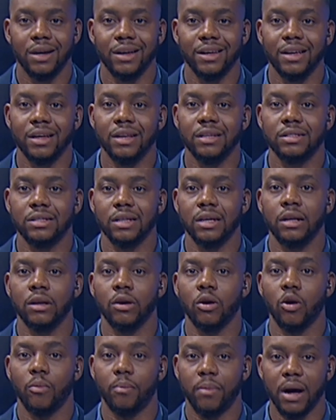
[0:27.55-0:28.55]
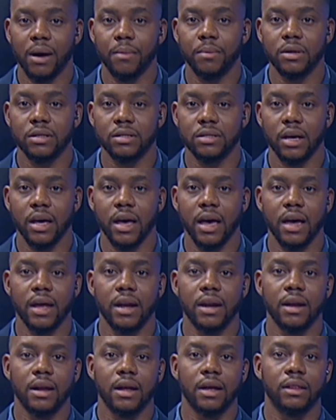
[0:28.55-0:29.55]
is in Gobabis,
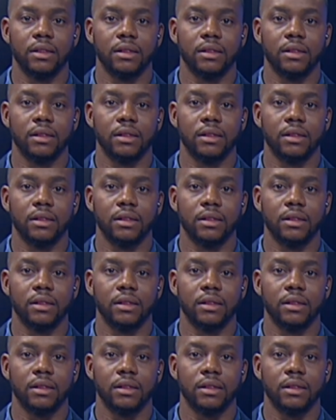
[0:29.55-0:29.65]
and